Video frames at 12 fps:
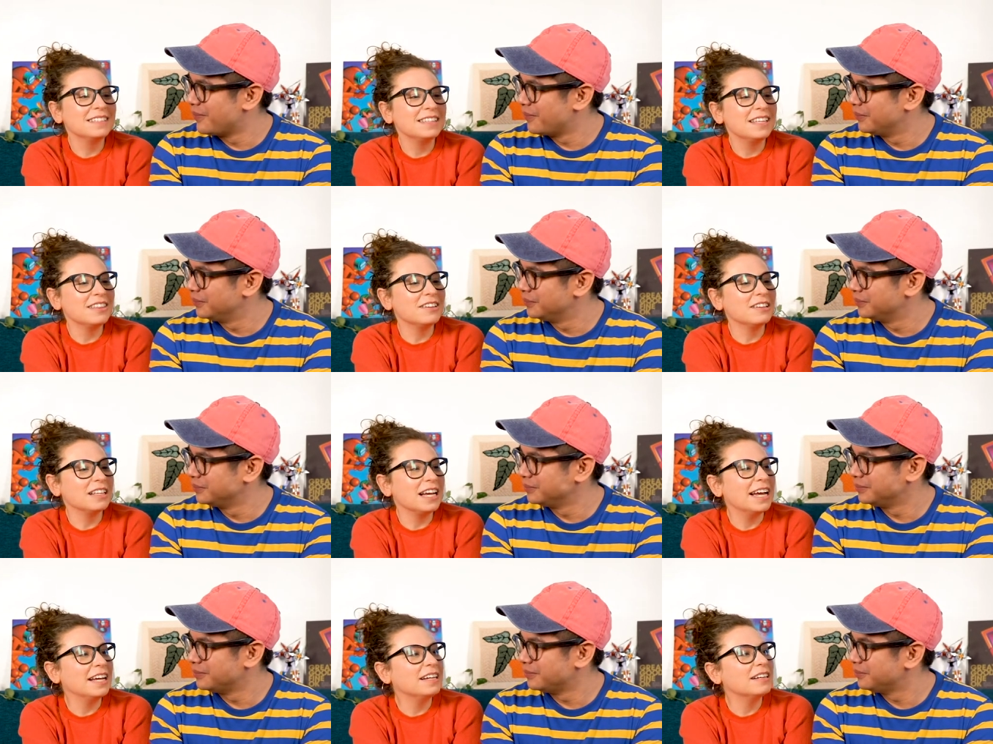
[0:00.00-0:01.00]
Speaker 1: that they're
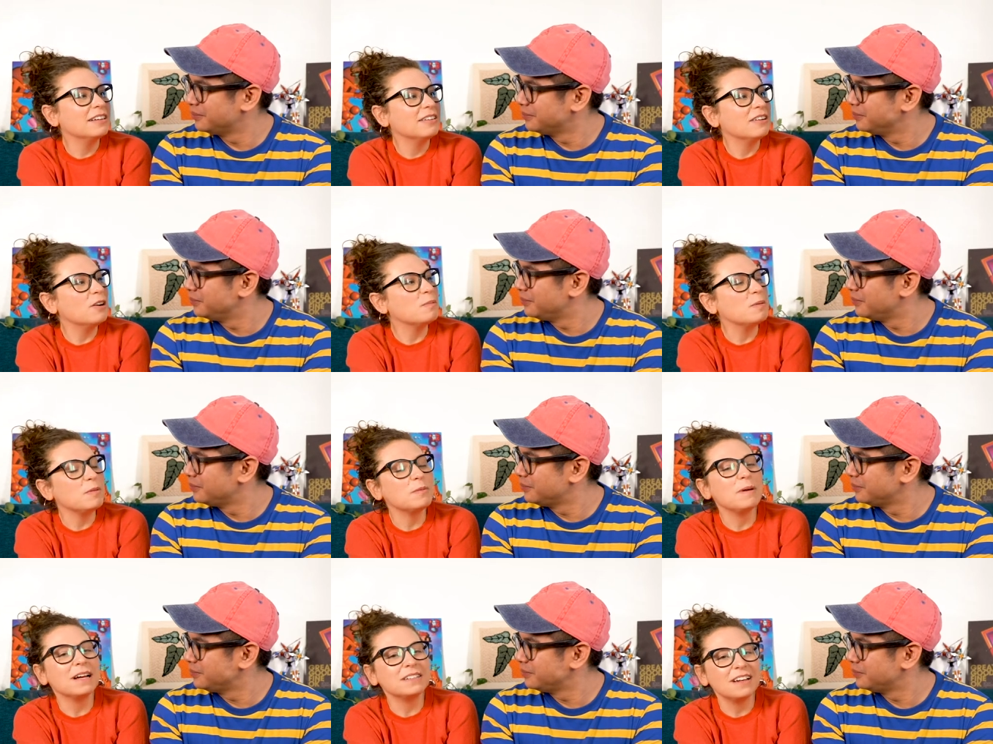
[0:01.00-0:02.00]
like, oh, people
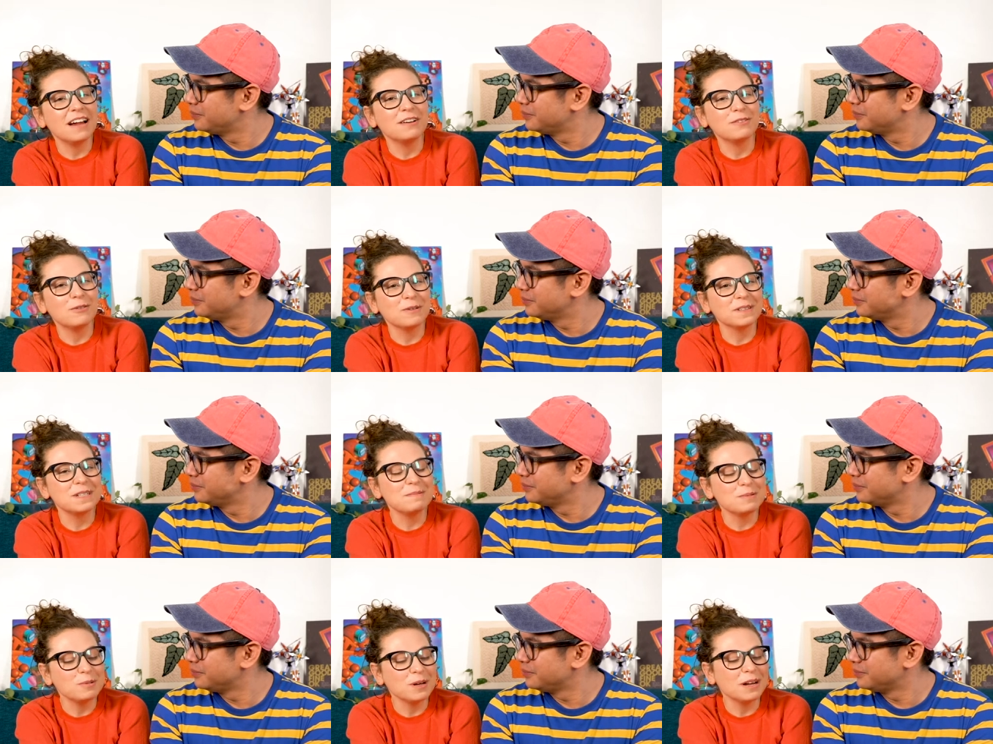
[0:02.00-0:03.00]
are probably tired of corn
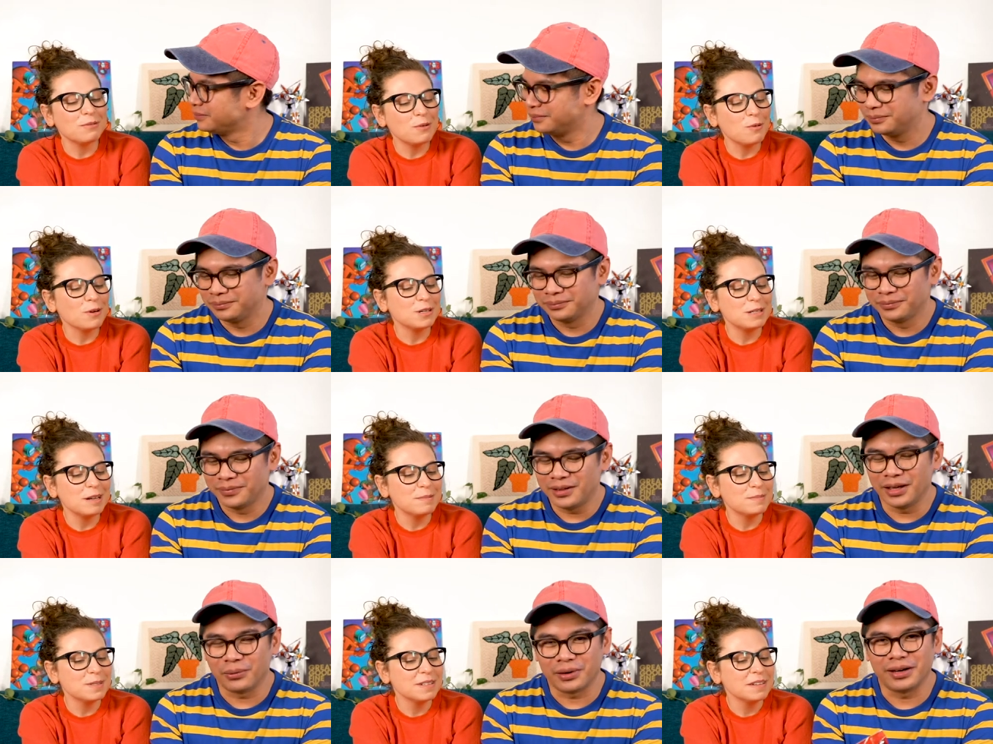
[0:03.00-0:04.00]
chips. We're going to have core chips.
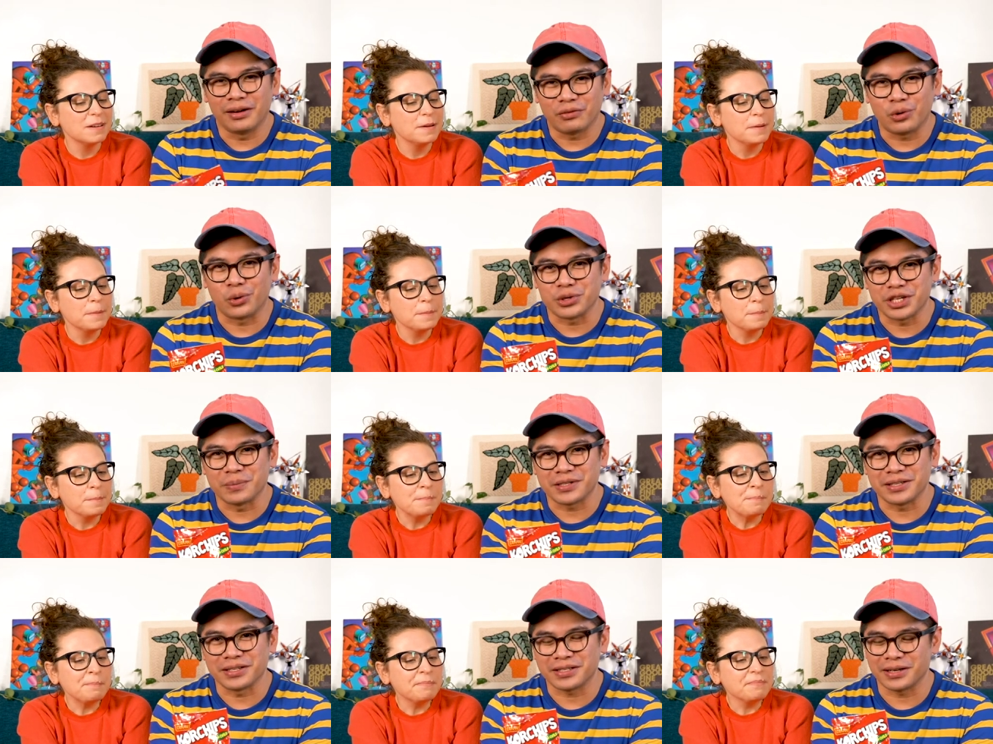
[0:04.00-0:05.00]
Yeah, we're going to have core
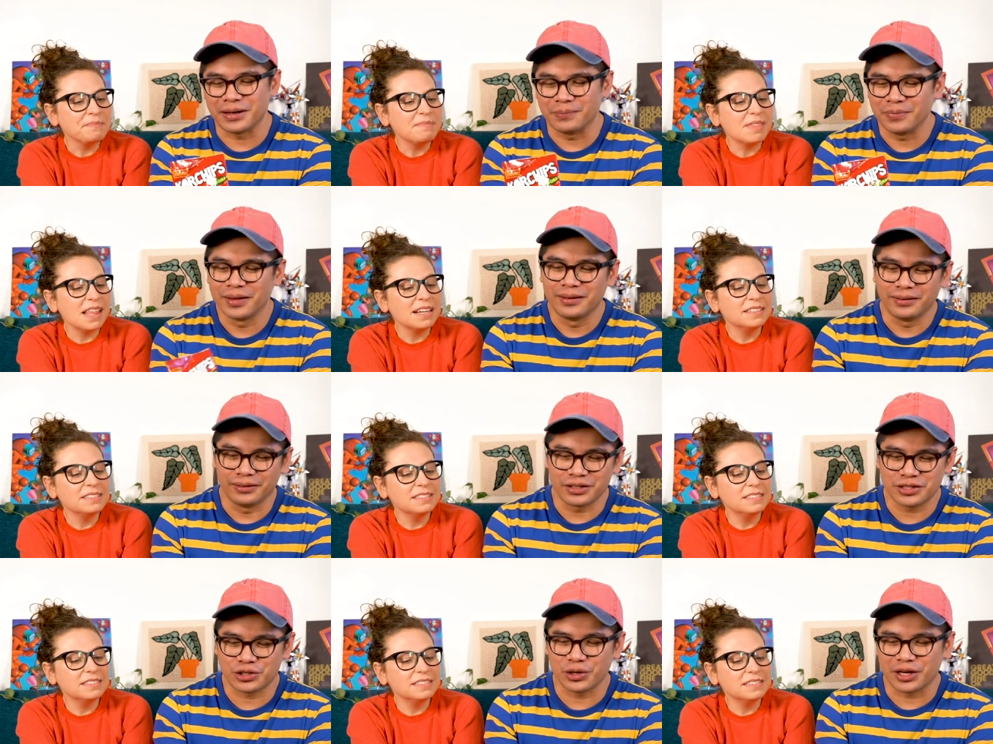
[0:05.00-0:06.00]
chips this time.
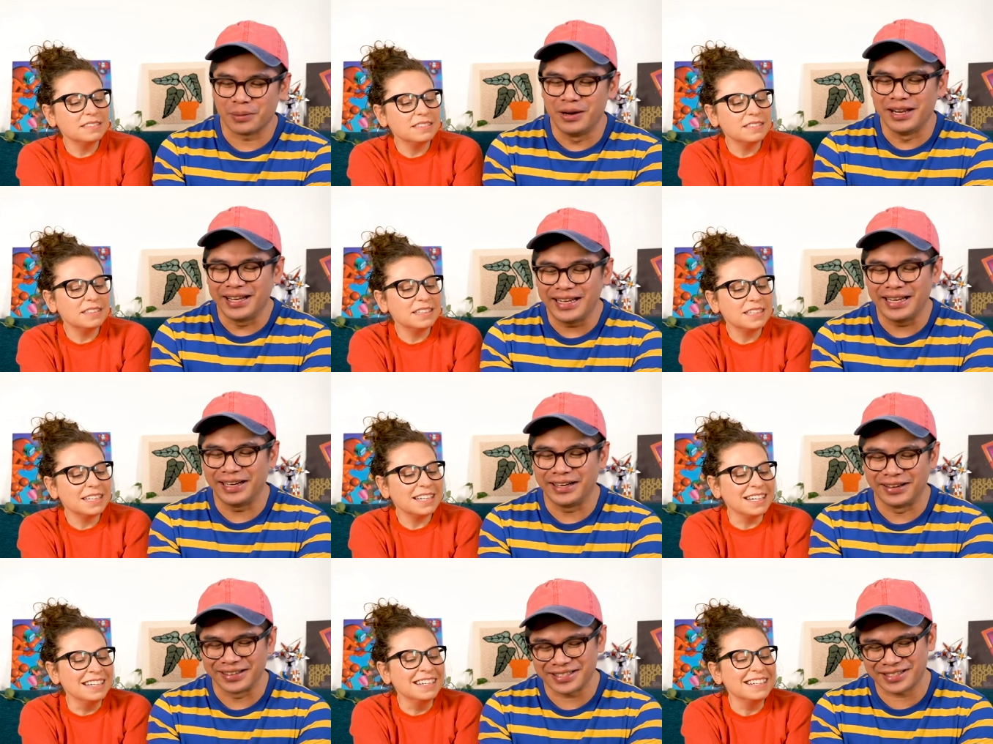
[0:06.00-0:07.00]
Speaker 2: Let's trick them into
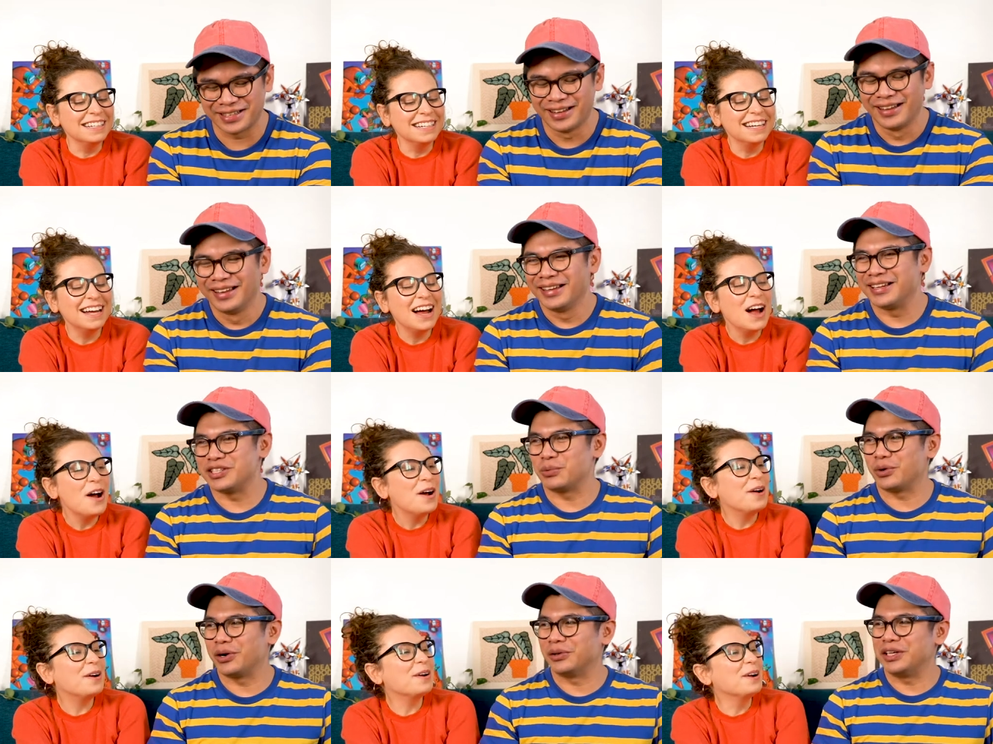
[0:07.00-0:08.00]
eating us
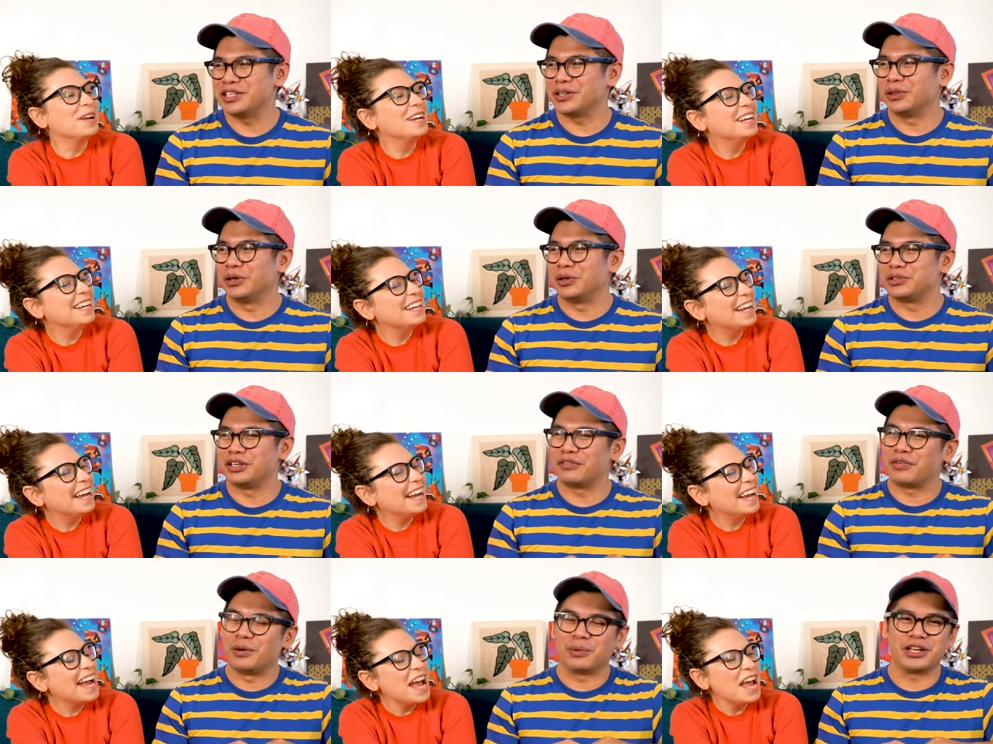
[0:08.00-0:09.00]
because we're at least a little
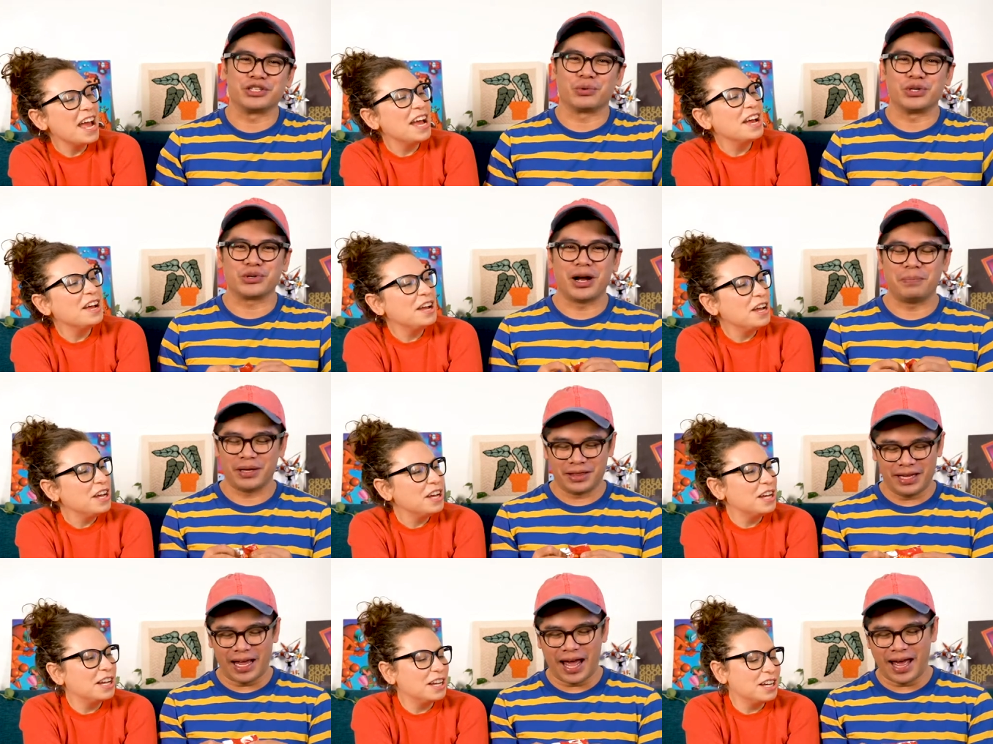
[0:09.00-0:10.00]
different because we're dropping
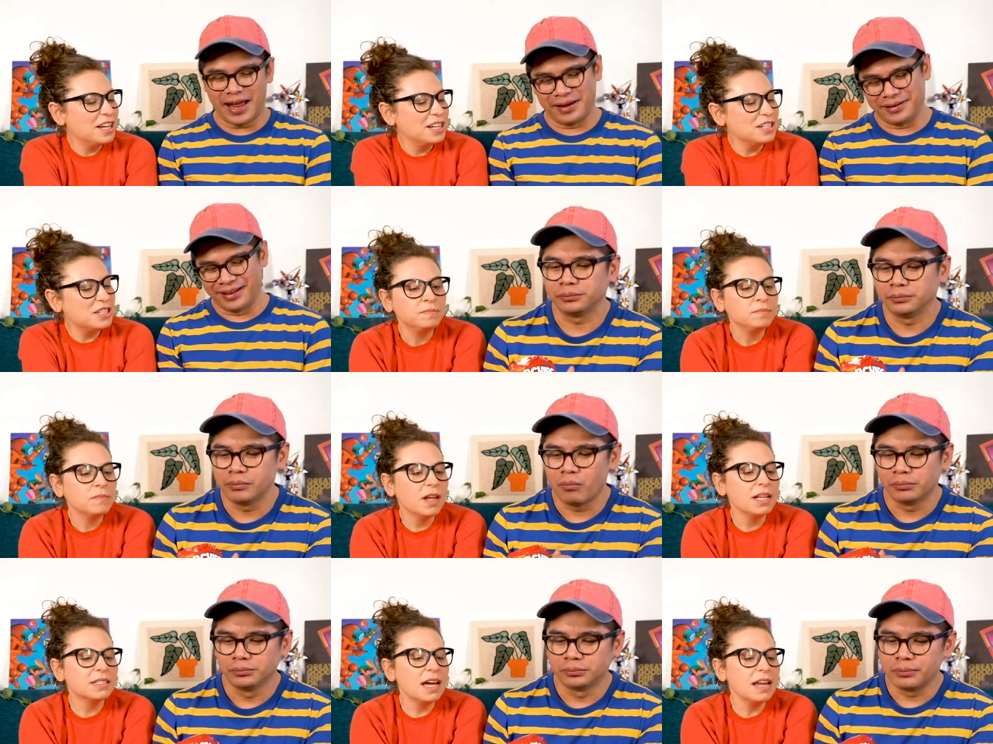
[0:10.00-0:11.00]
the N.
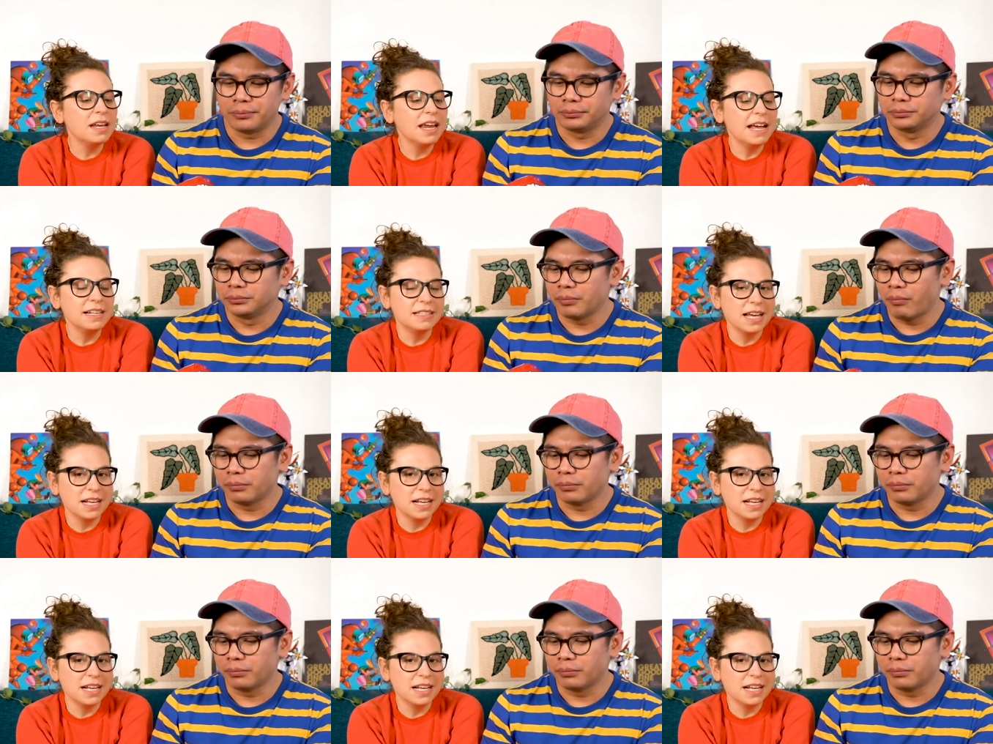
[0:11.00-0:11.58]
Speaker 1: It's got a nice,